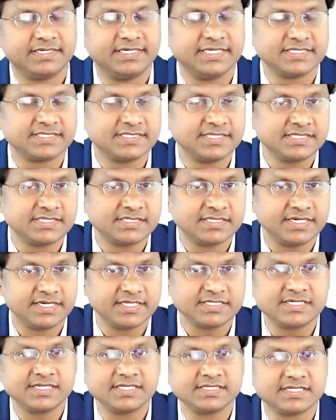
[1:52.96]
does this
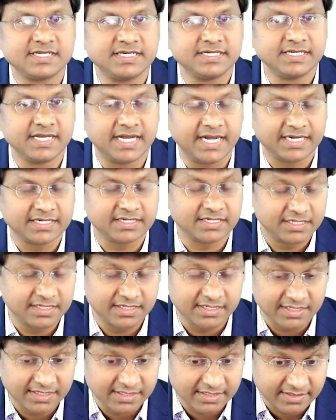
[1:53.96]
restless leg
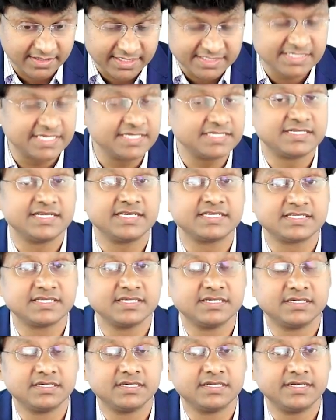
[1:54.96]

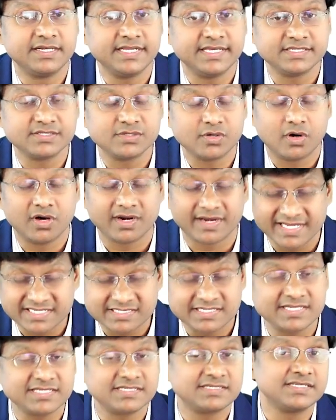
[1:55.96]
restlessness or
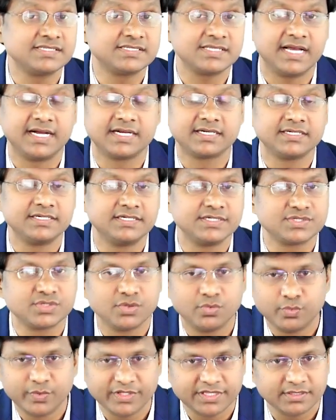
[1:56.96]
restlessness occurs
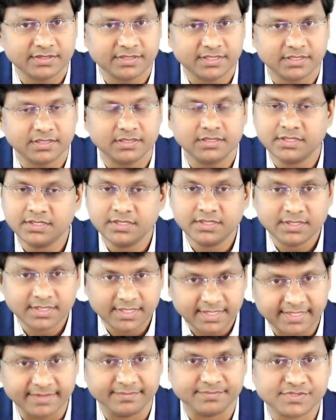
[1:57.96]
within the
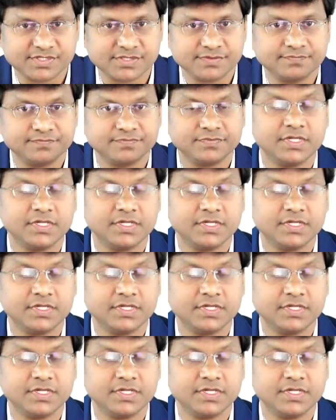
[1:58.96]
limbs